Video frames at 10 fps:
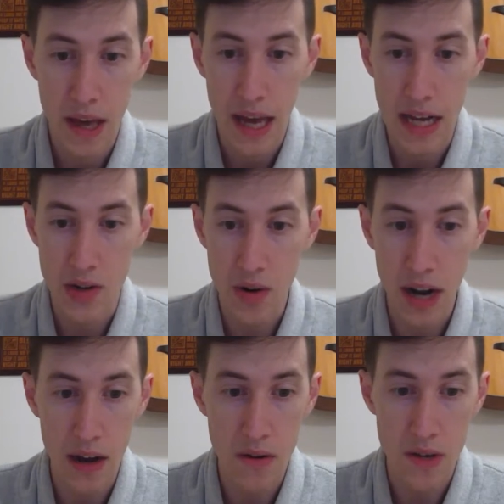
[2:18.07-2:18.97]
And your
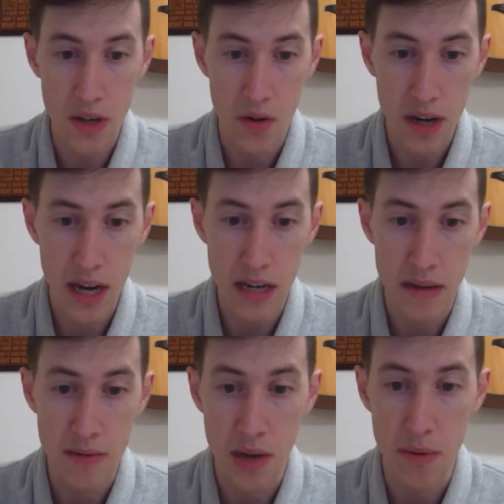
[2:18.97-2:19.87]
house and your
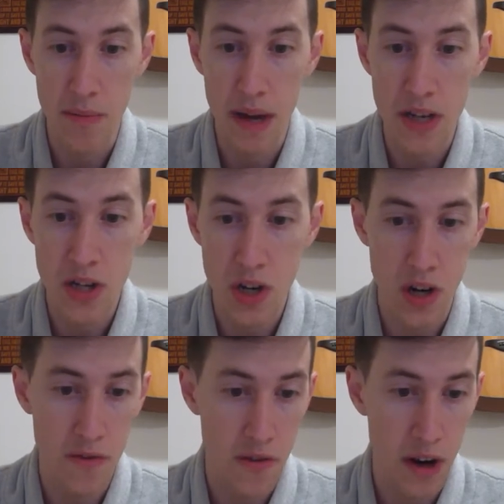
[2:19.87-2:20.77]
kingdom shall be made
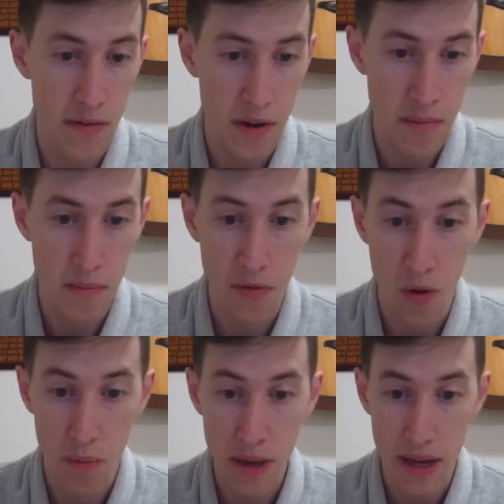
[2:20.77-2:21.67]
sure forever
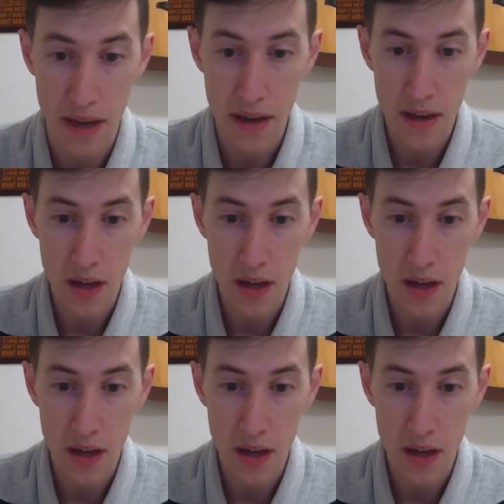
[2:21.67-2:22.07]
before me.